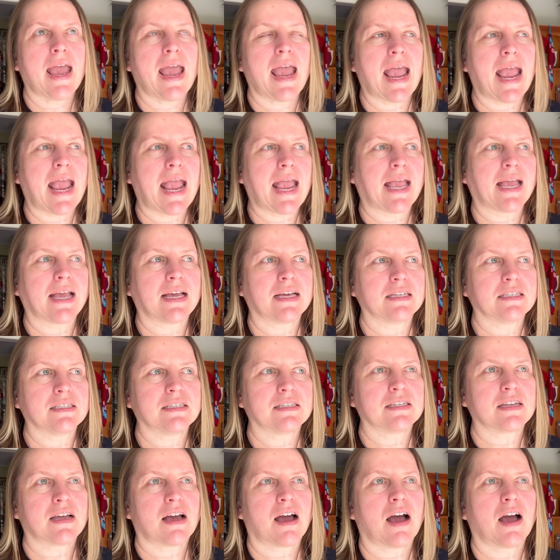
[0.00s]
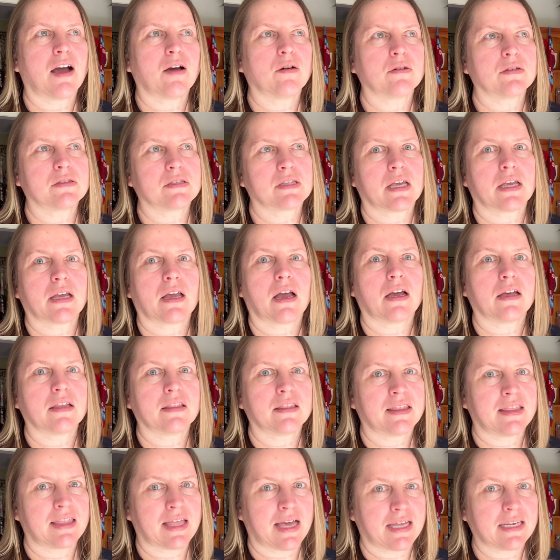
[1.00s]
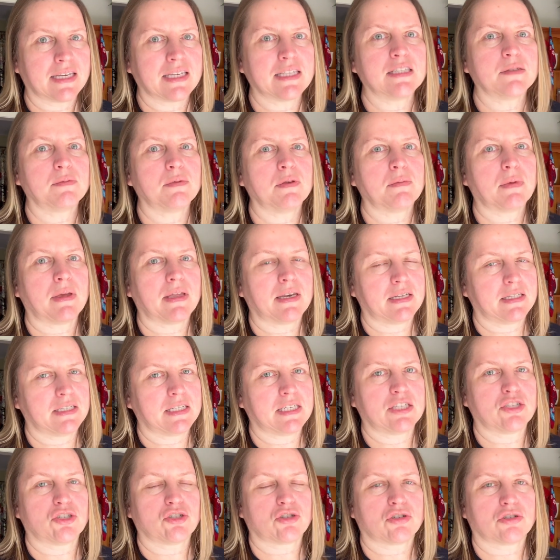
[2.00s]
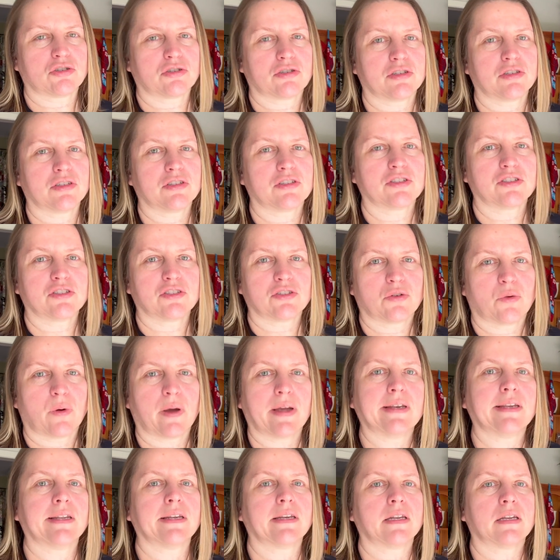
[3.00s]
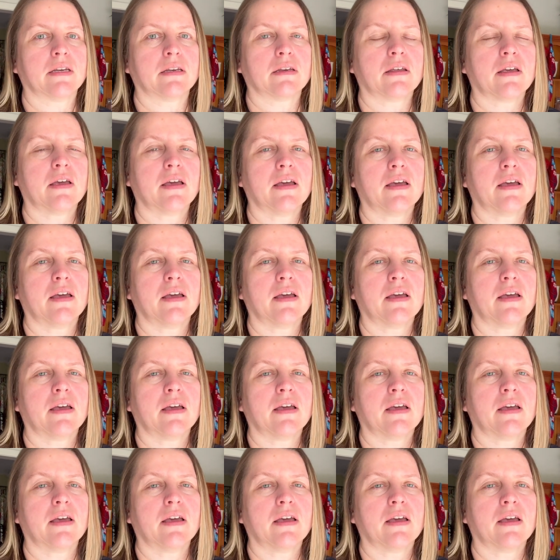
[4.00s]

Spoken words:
and I was like, that needs to be made a t-shirt, so I did it.